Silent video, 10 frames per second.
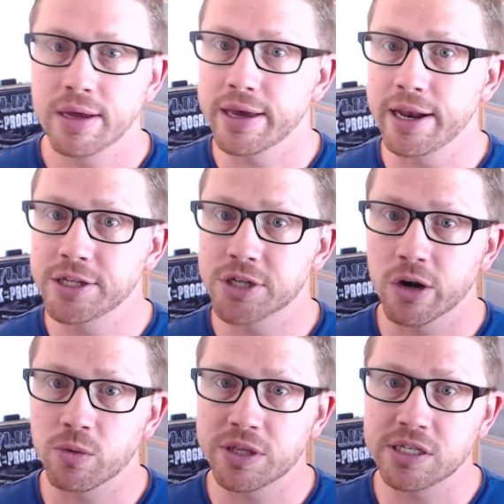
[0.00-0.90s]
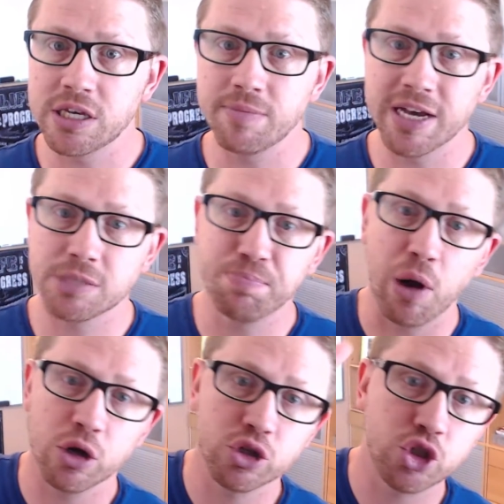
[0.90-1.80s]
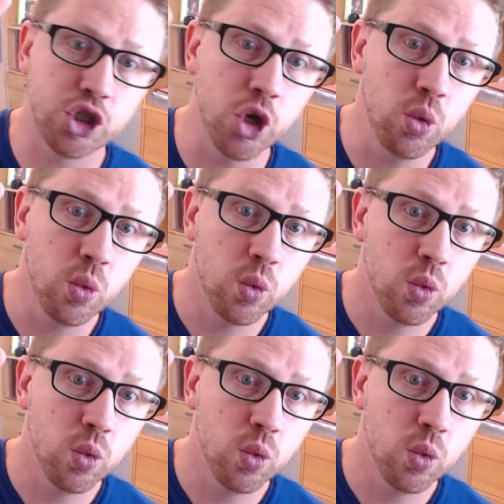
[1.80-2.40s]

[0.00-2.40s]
Getting started with the CMS part 2.